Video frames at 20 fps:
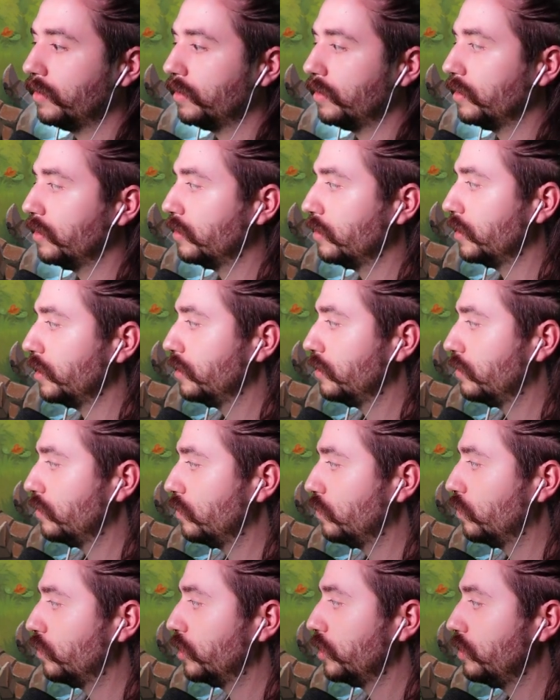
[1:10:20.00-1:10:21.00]
All right.
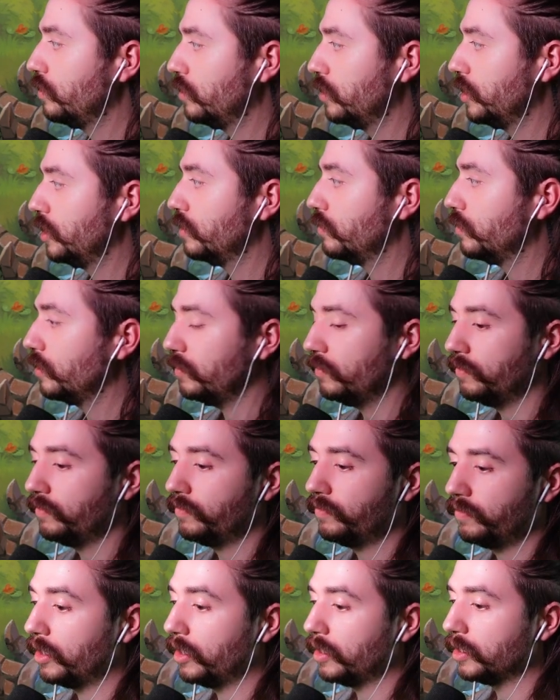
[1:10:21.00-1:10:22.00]
What are you going to get rid of?
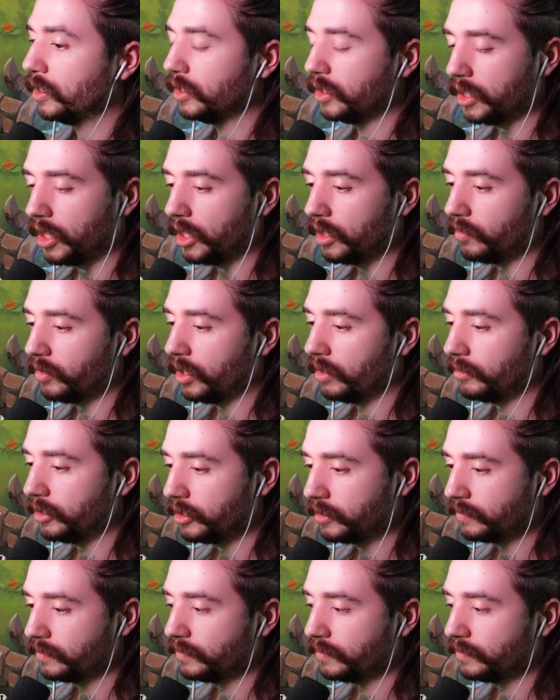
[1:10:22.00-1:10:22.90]
Liliana, probably.